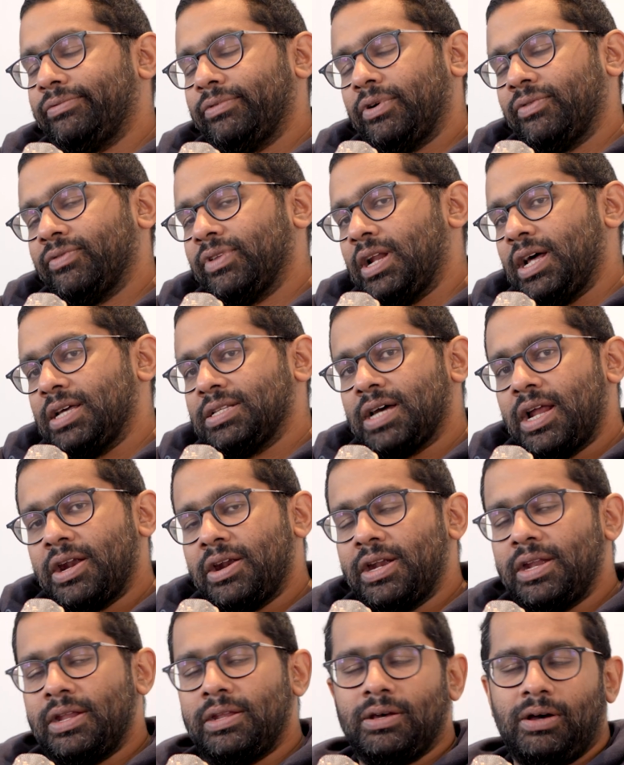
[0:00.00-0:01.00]
over the last
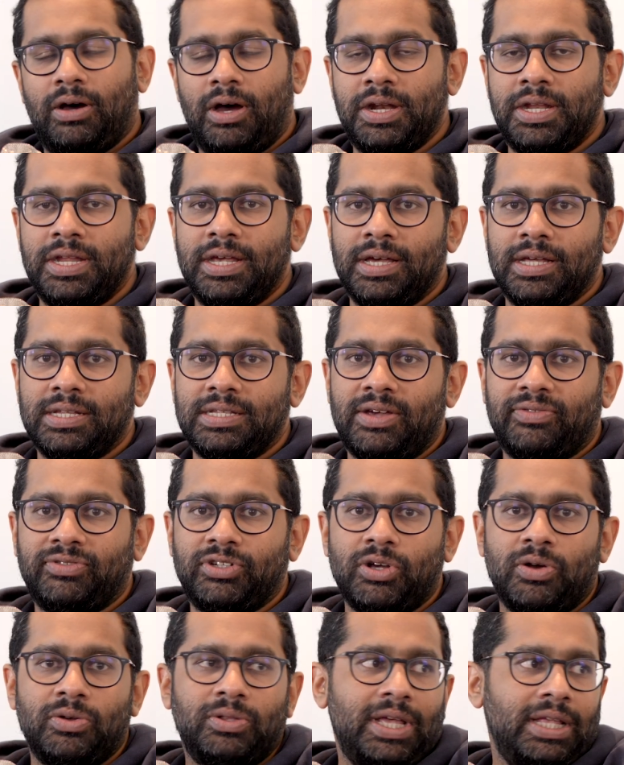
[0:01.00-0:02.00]
100 odd years have
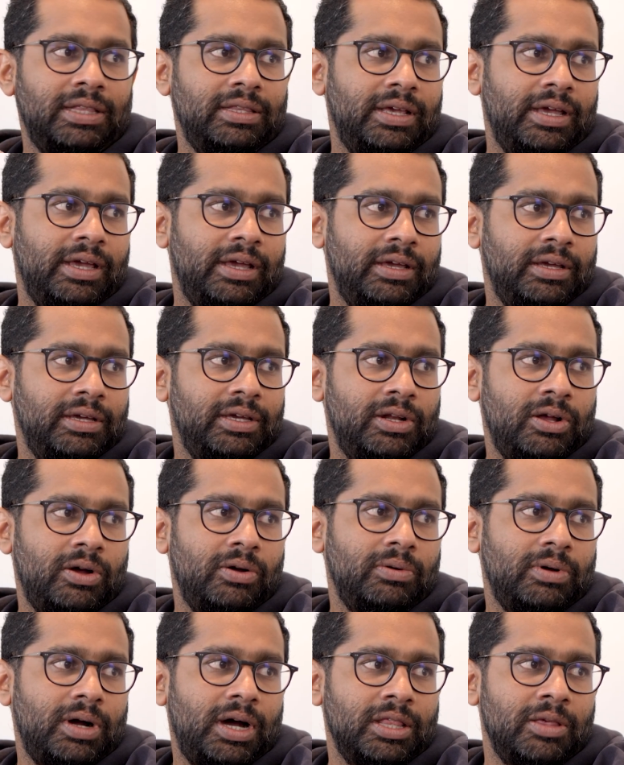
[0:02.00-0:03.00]
shown that they you
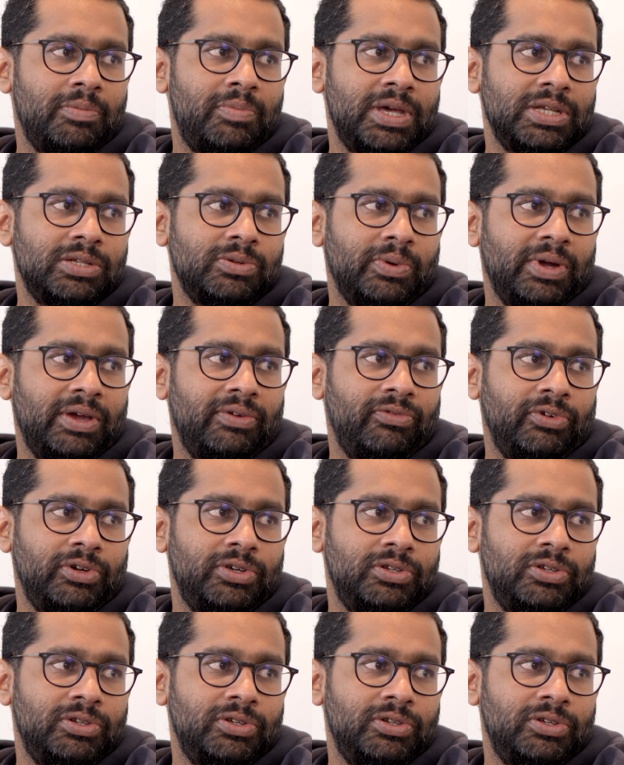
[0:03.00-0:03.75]
know are the best way for